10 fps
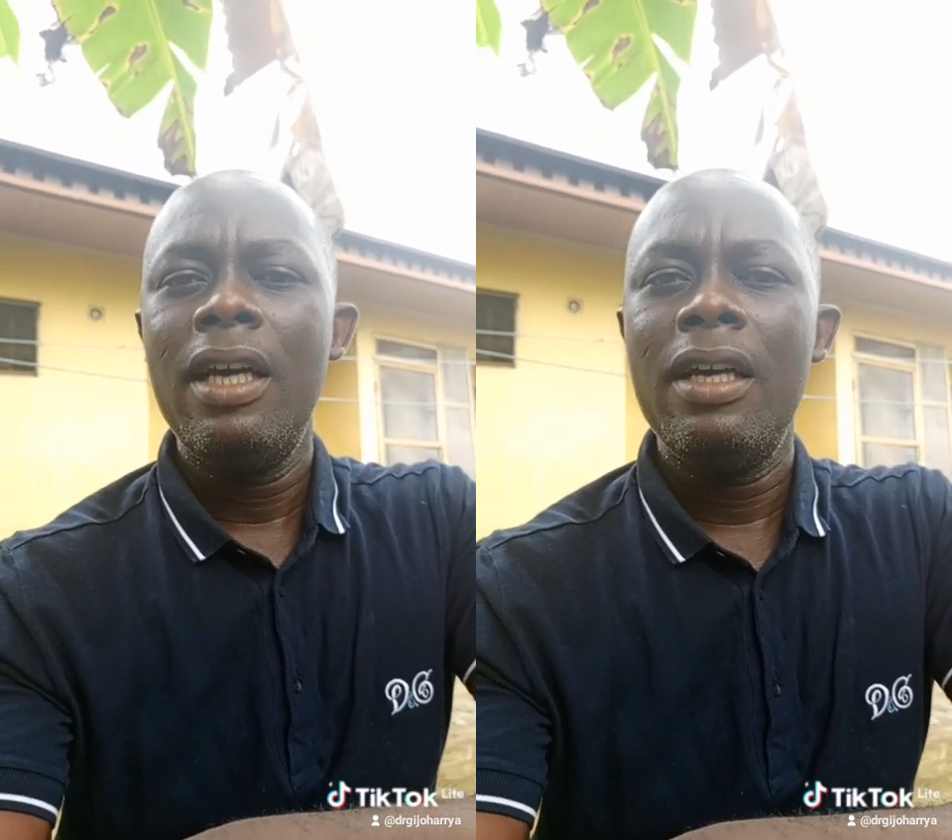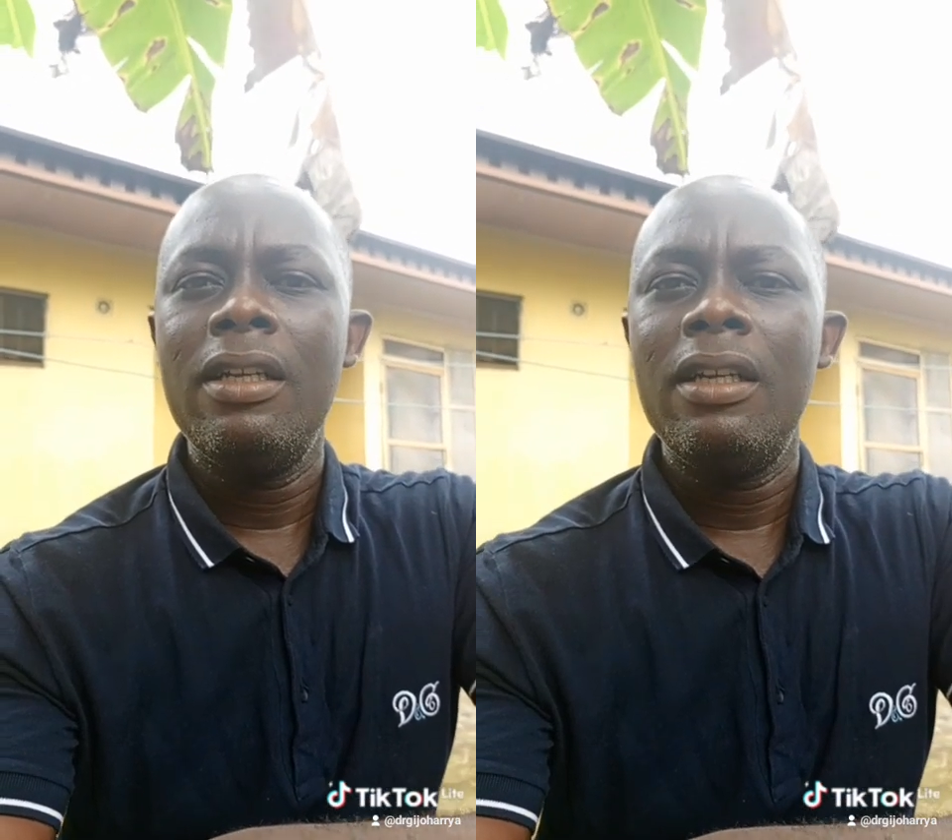
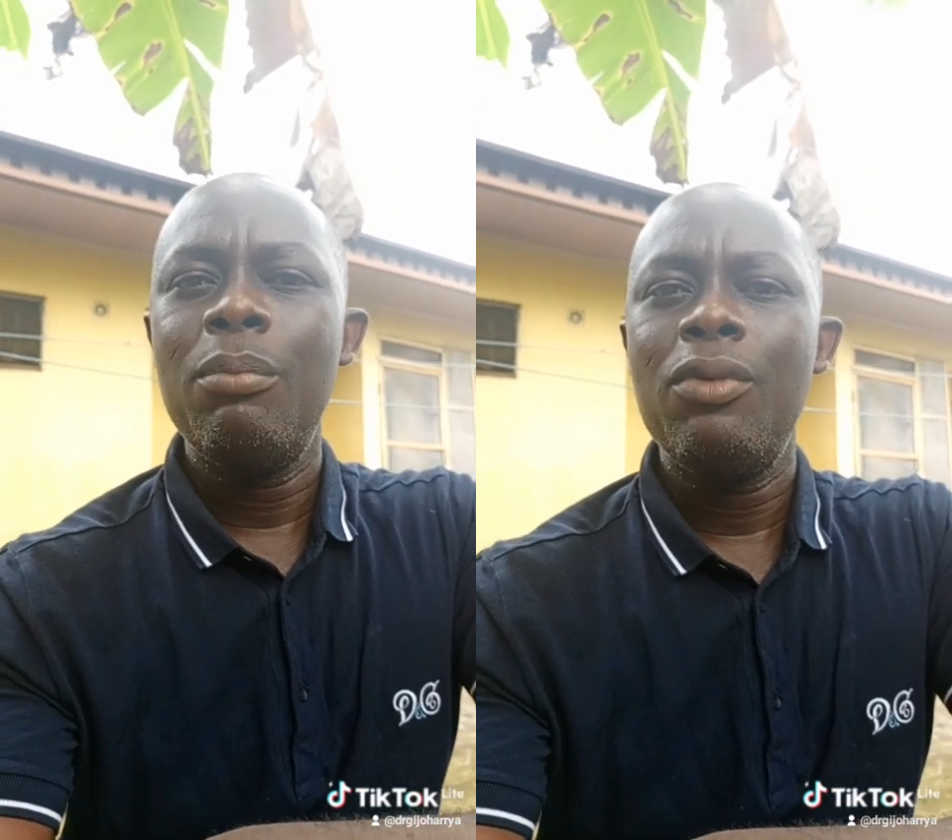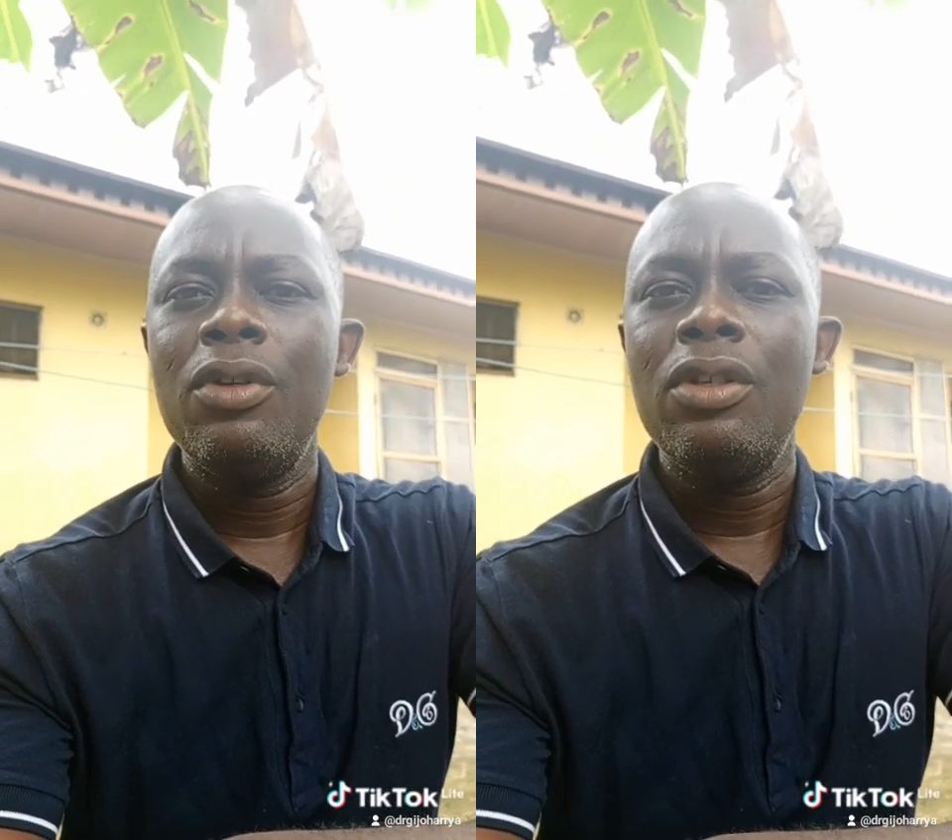and they
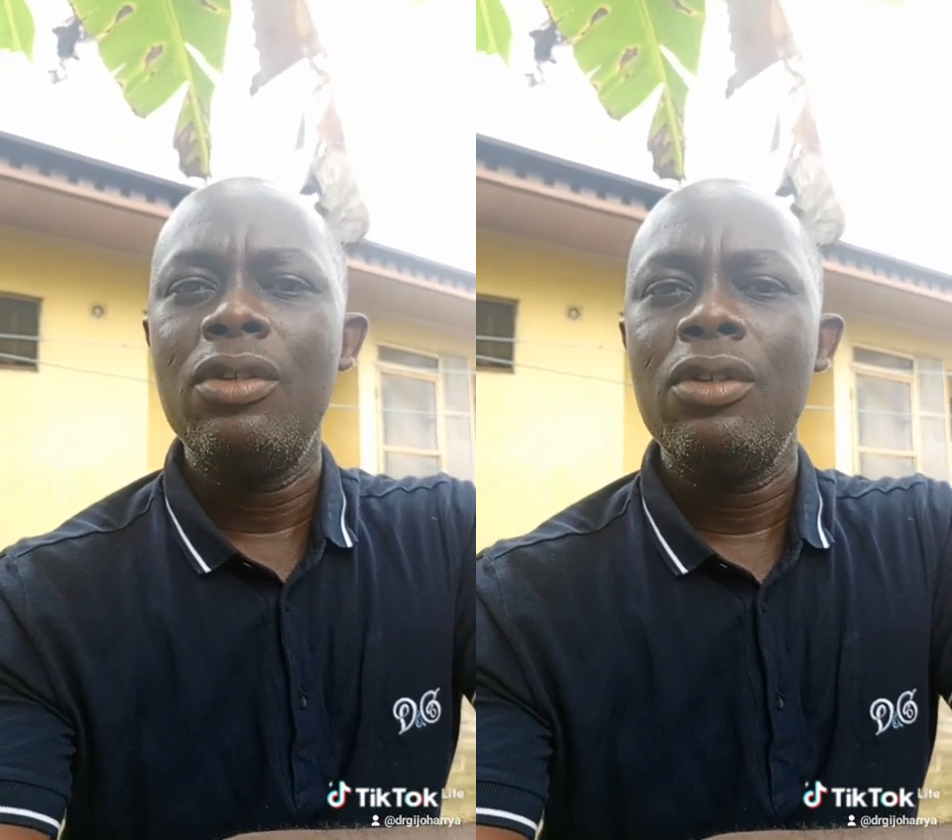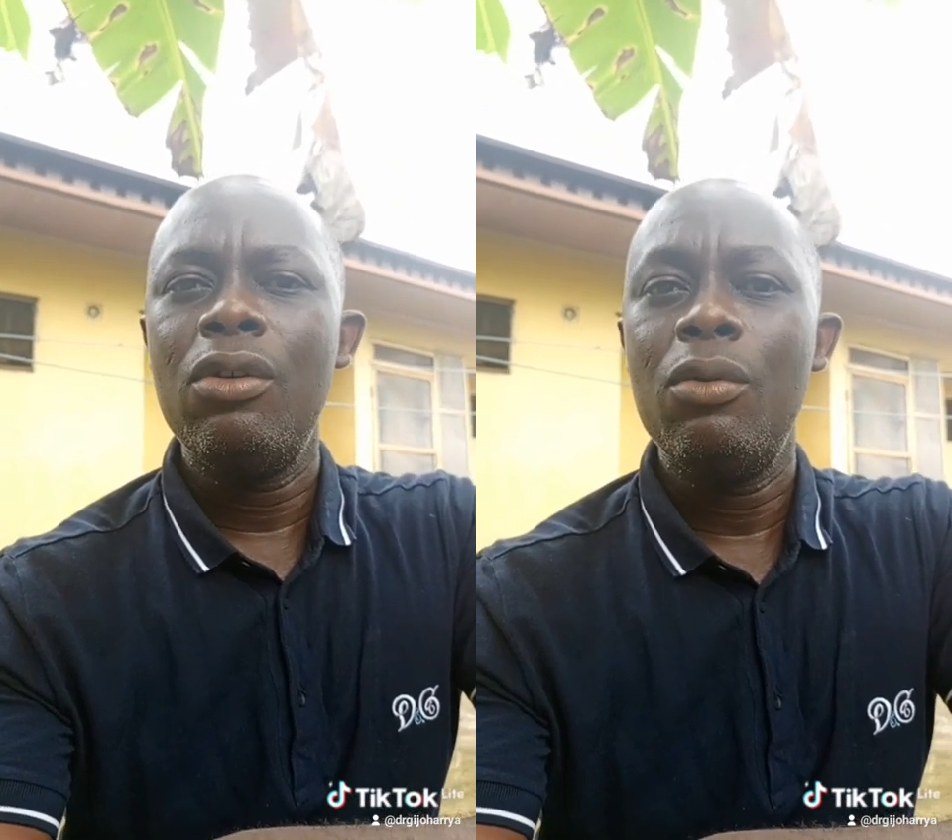
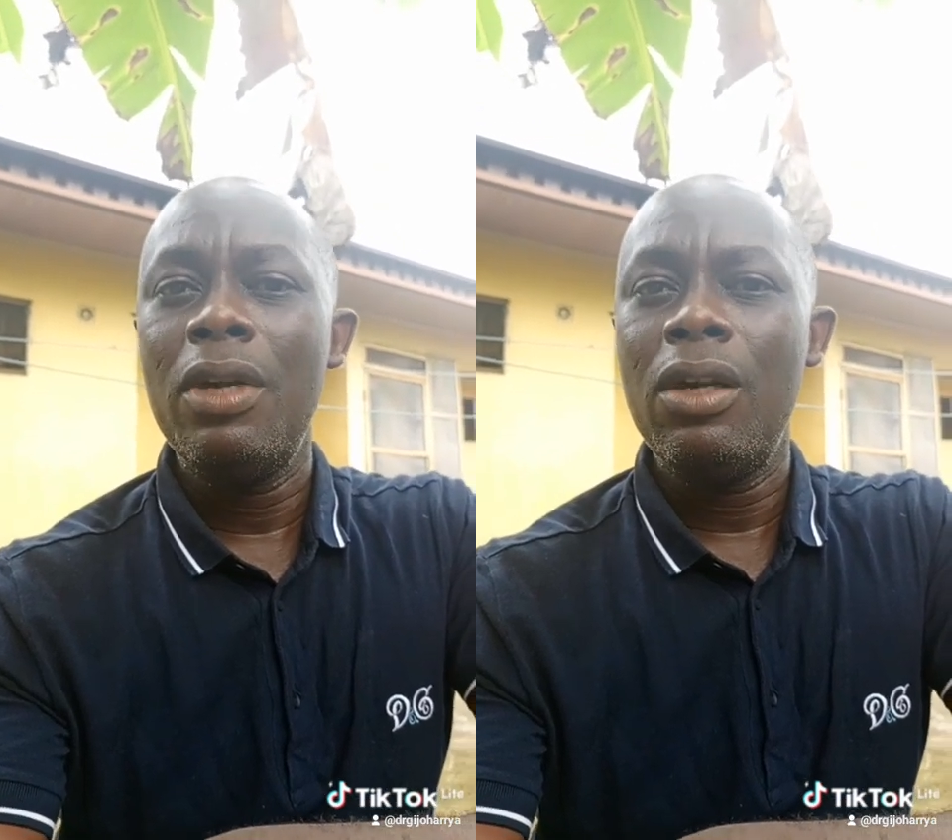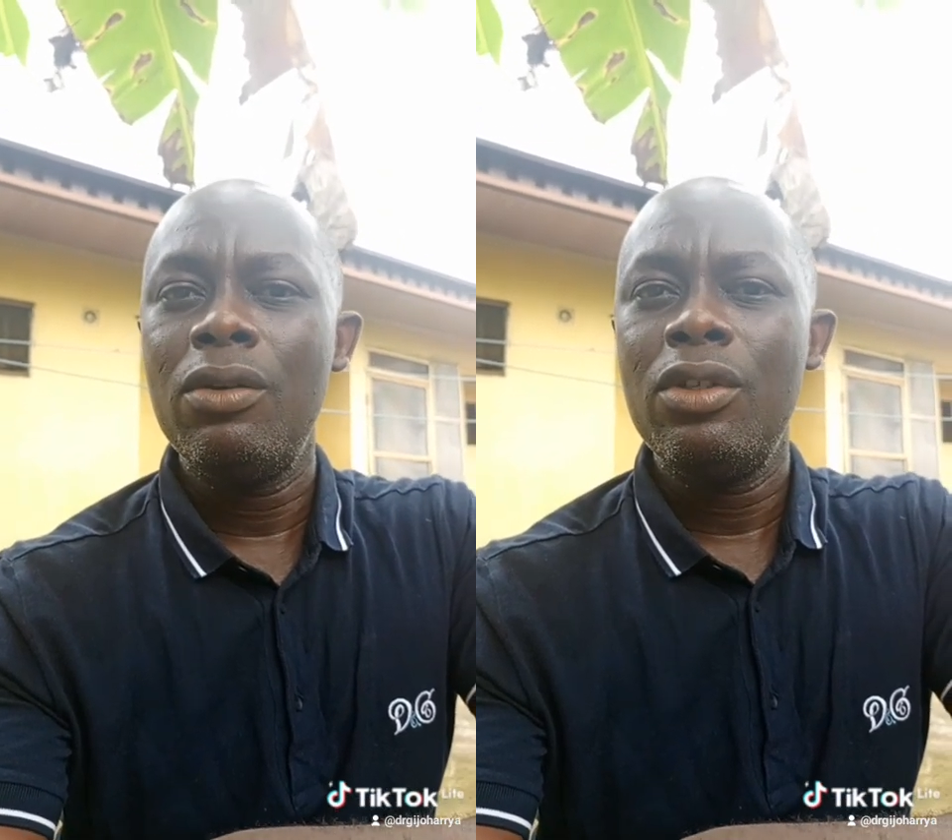produce
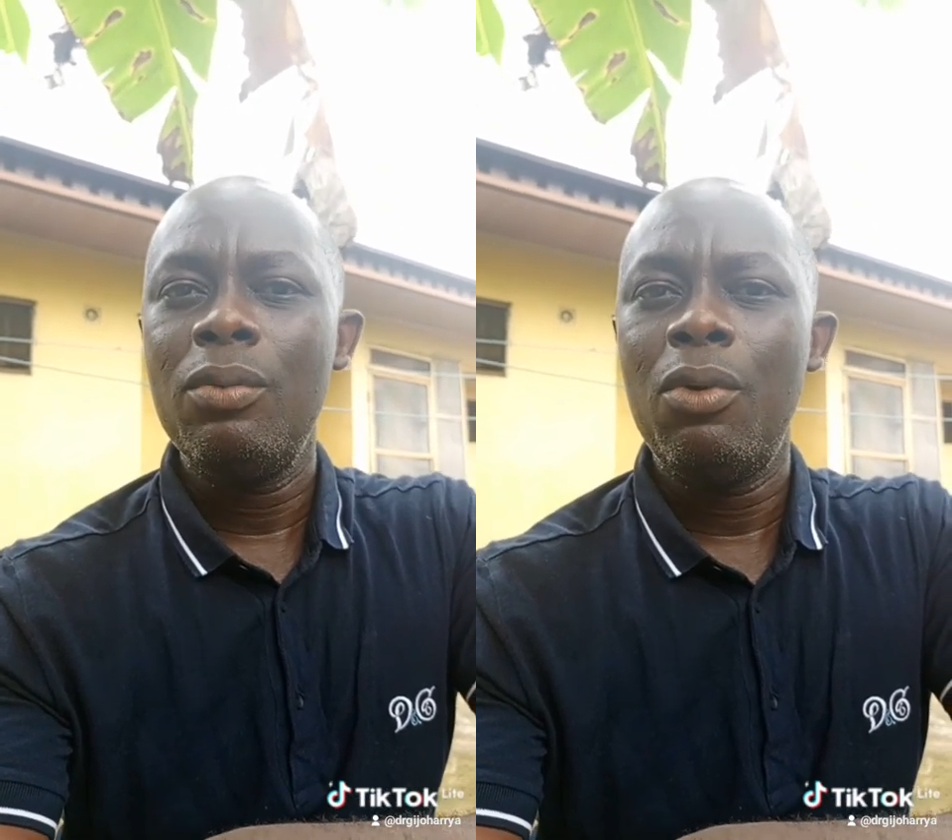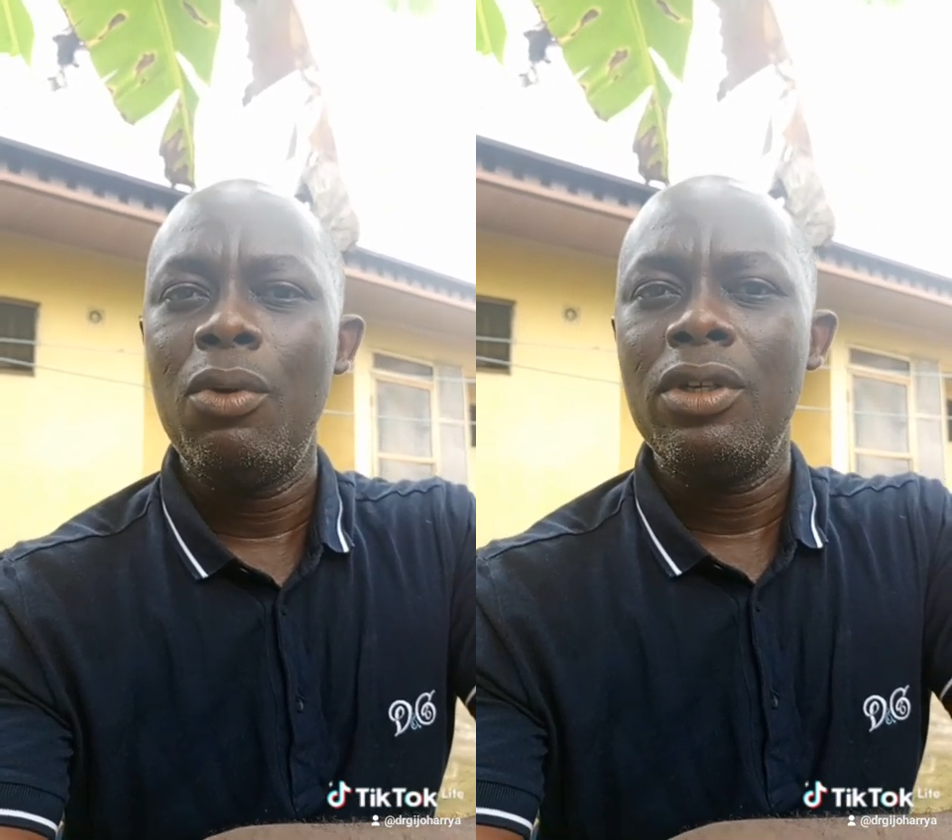
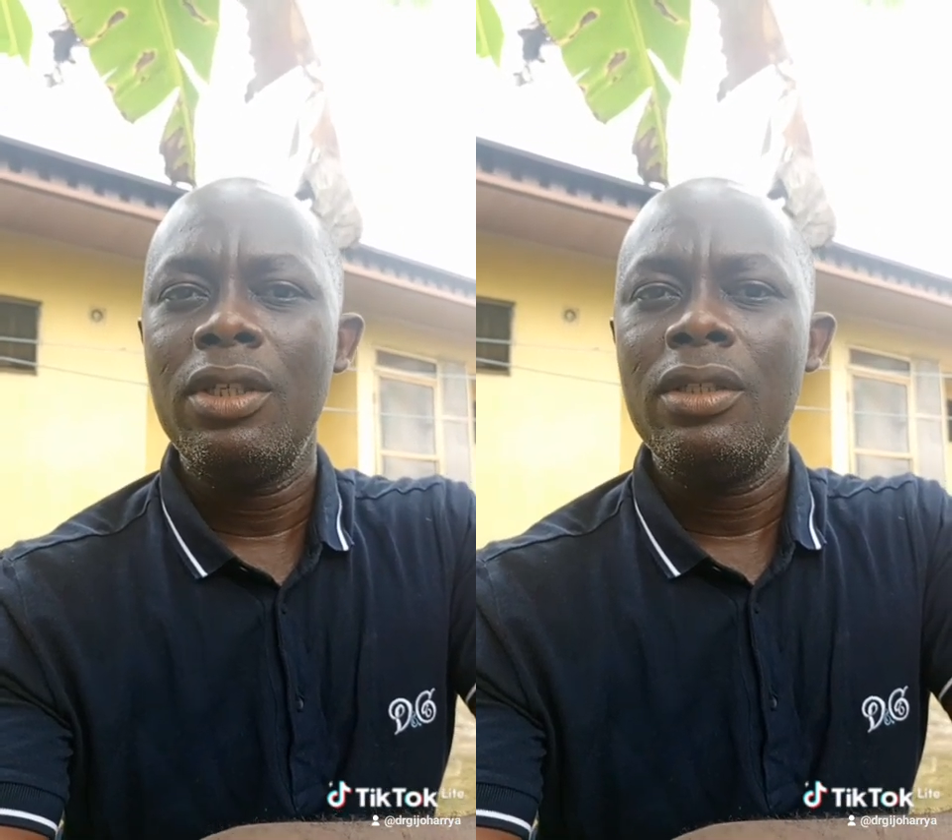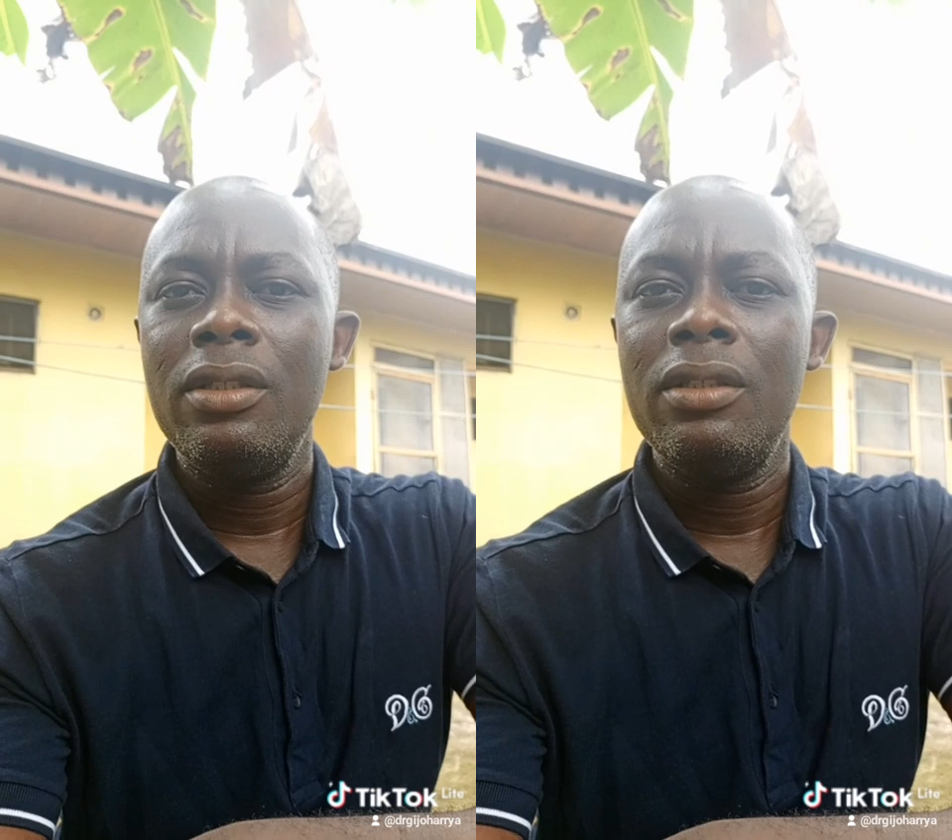glomerospores.